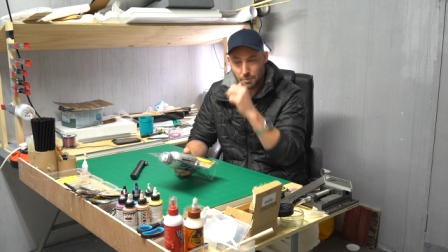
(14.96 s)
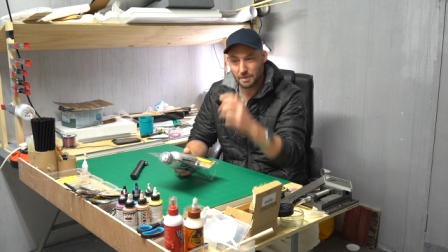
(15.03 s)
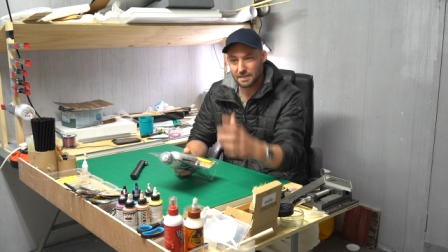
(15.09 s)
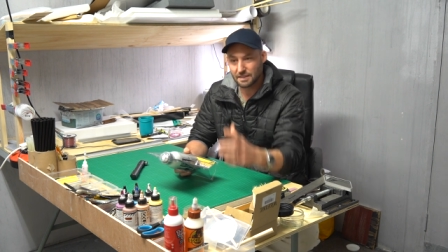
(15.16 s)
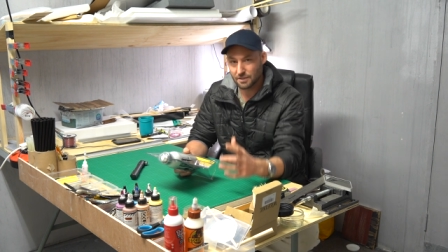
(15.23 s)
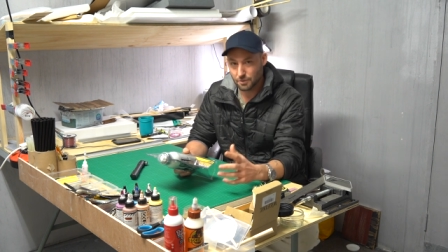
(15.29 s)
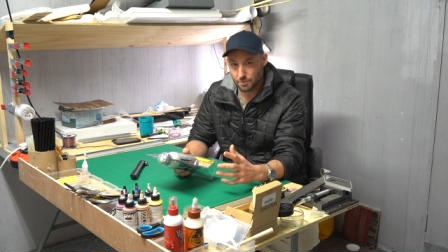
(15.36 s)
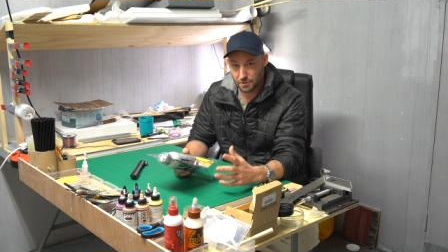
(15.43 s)

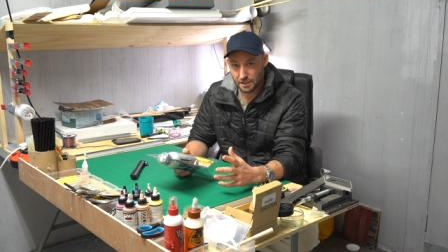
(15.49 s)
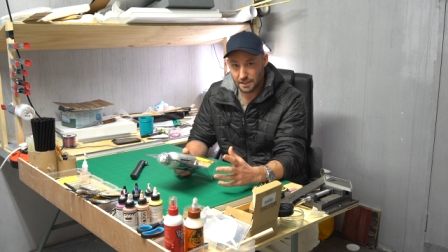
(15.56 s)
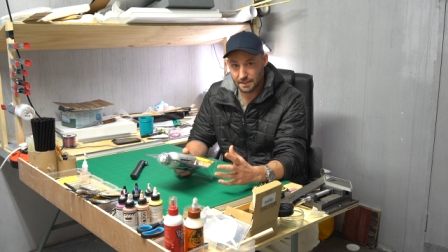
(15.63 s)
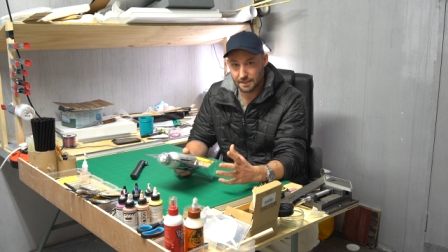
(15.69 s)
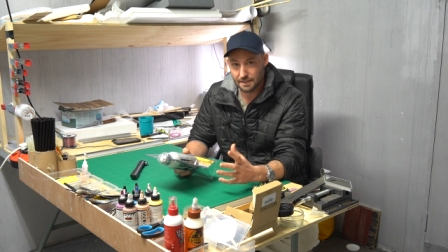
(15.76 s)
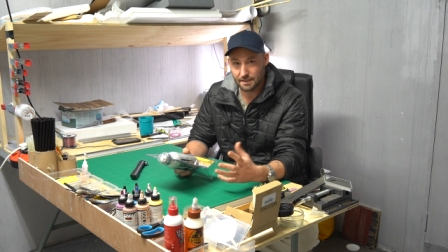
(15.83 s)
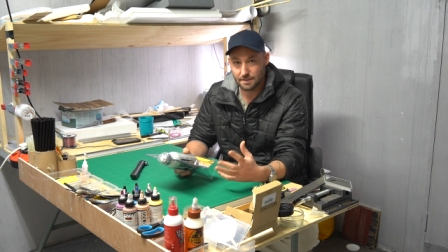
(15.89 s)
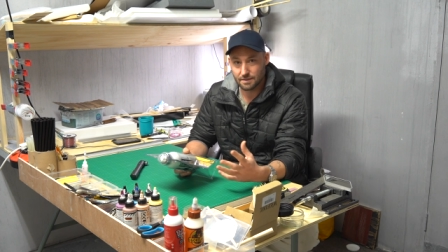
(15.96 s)
paint that you put in
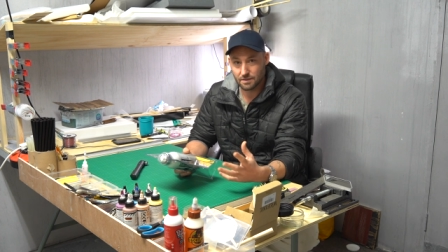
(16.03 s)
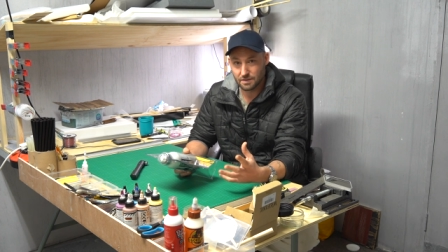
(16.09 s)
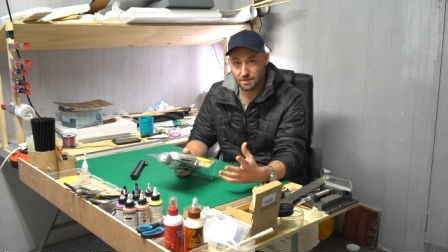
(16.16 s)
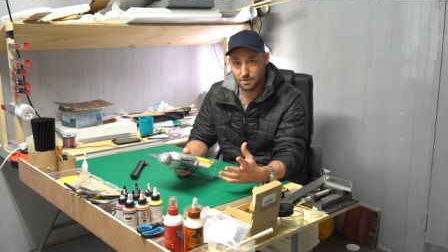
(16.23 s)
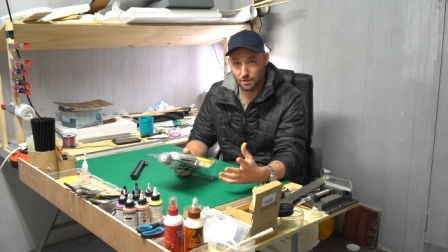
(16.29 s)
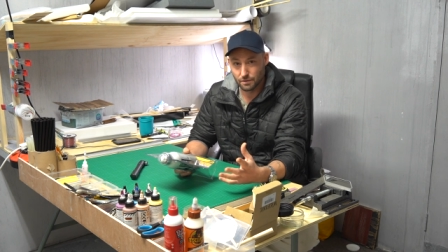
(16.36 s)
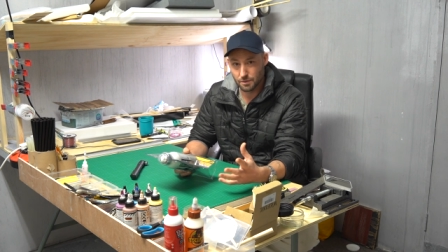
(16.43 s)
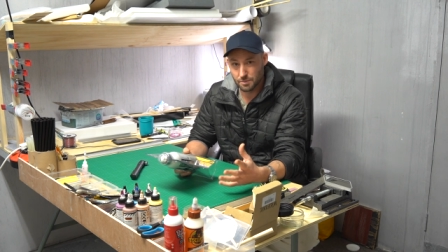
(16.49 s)
it is only
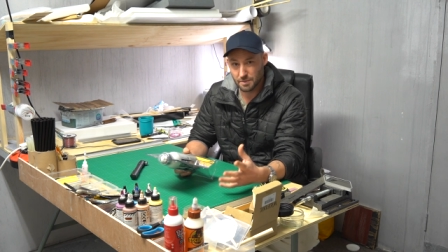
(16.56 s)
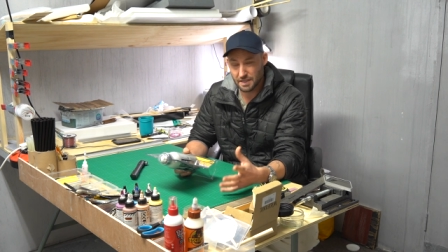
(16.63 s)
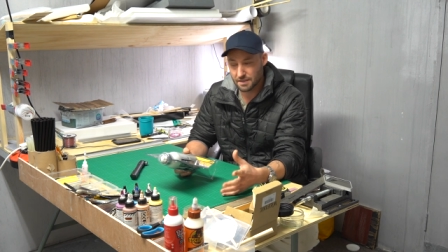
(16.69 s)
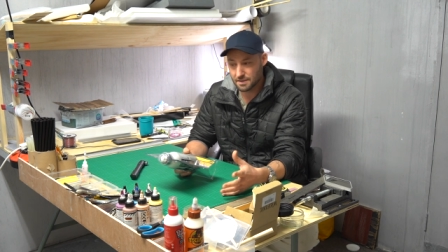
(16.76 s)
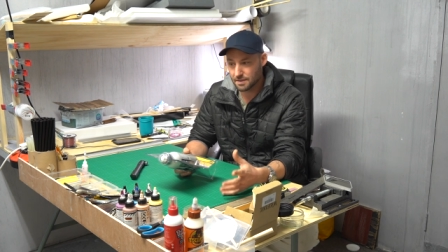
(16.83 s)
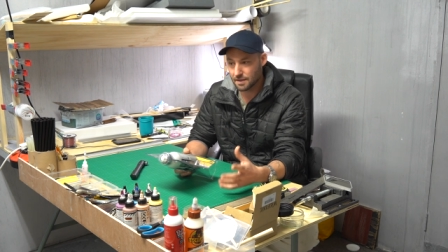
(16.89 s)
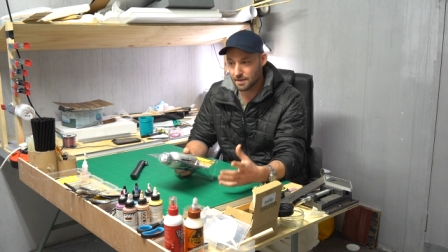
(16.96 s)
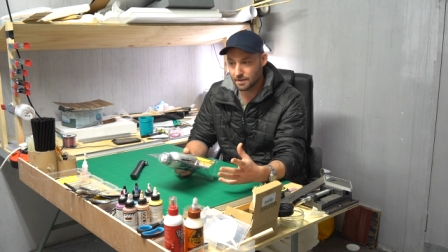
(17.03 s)

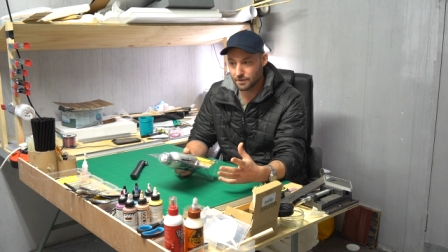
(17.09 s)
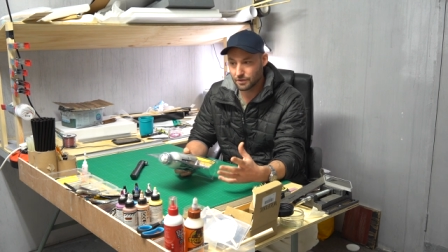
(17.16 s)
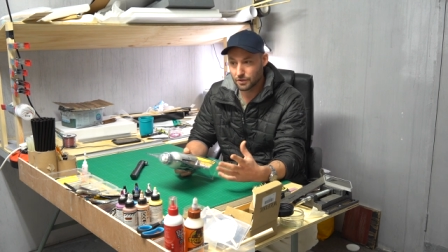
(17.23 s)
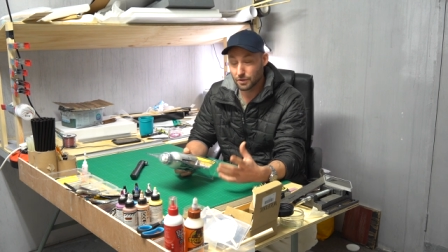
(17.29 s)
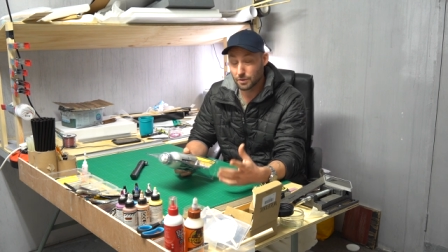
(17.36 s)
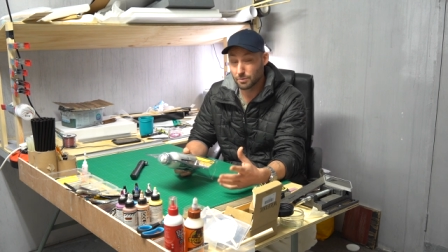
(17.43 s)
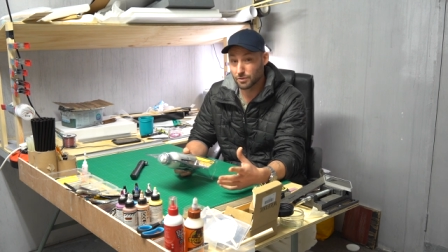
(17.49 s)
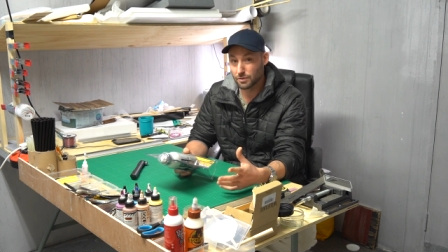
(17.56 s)
solvent-based. You
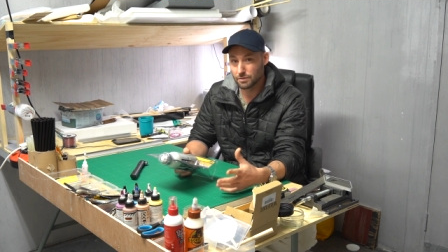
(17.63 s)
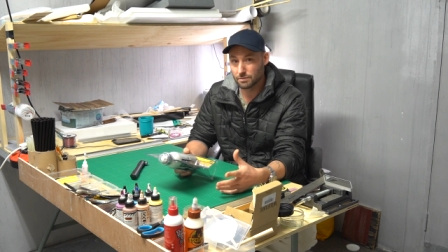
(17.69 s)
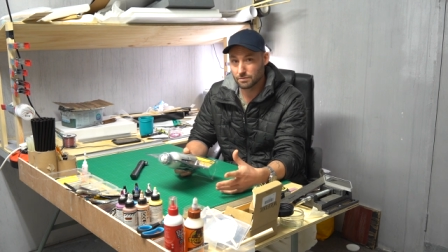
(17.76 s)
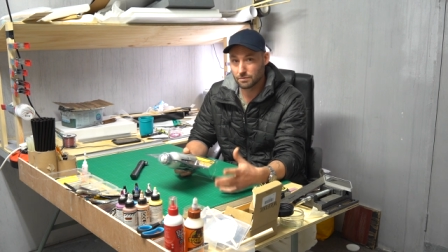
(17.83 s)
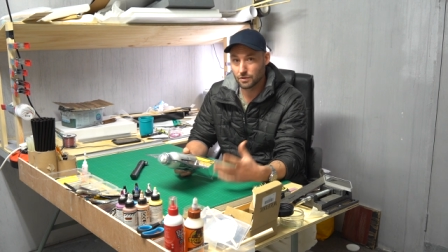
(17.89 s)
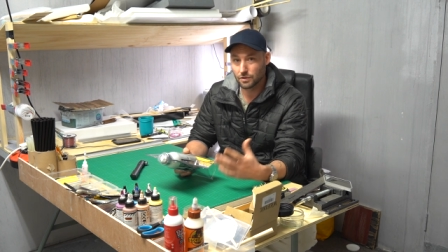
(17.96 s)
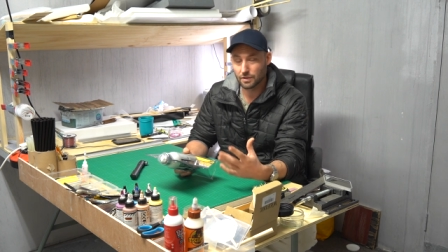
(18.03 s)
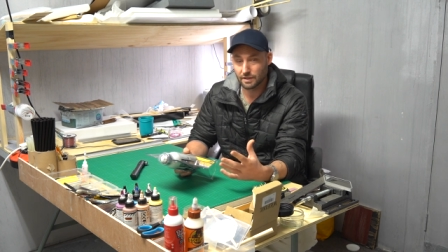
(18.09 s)
can't
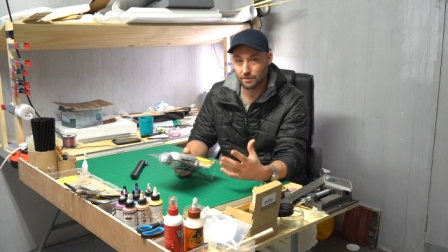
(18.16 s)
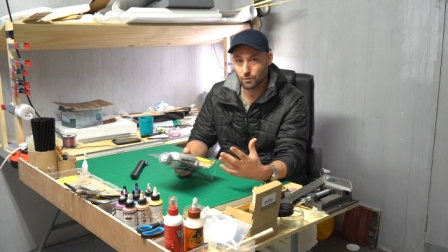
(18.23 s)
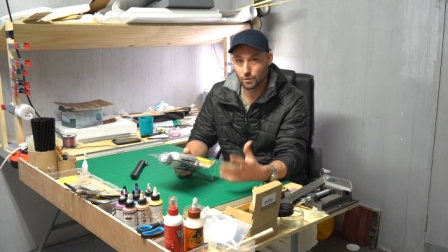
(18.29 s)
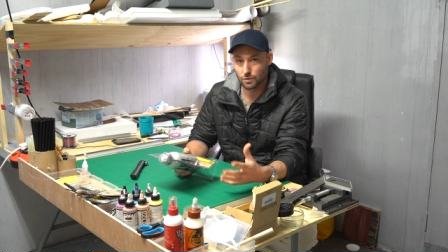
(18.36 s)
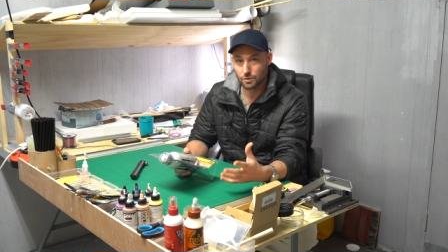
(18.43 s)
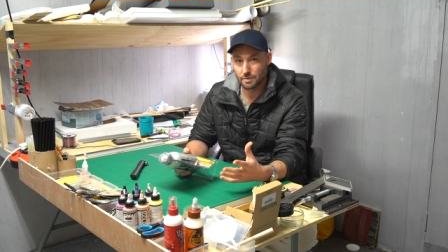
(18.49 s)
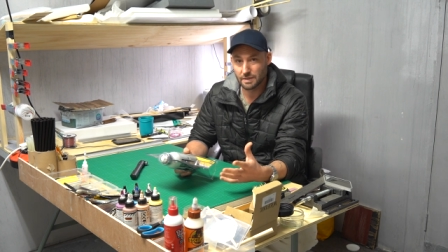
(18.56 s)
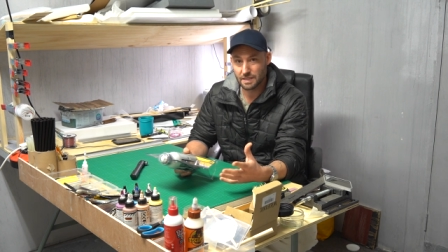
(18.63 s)
have
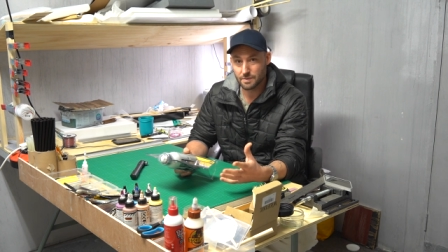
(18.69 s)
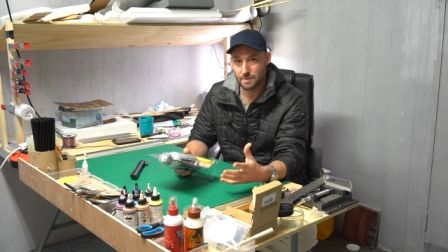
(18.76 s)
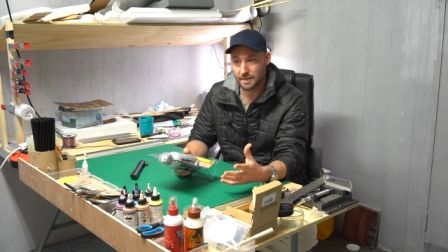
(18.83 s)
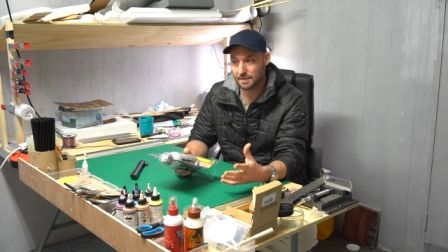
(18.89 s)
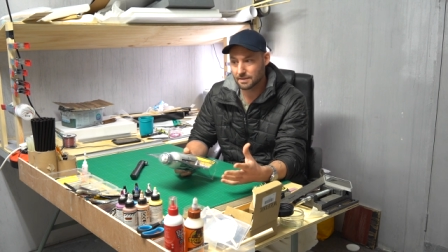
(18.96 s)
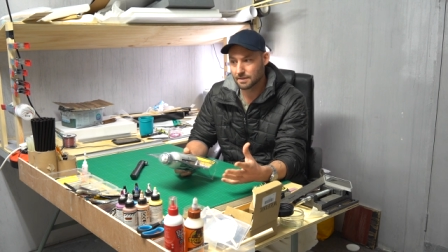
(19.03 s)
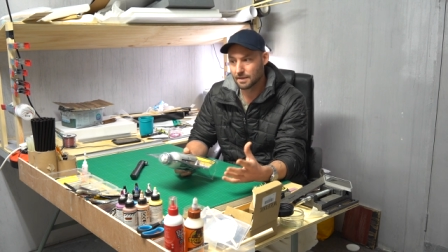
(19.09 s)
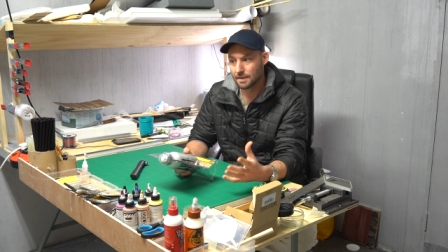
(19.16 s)
water-based
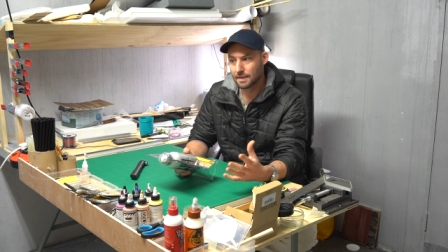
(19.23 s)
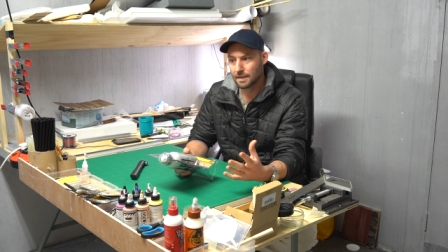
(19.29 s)
paint.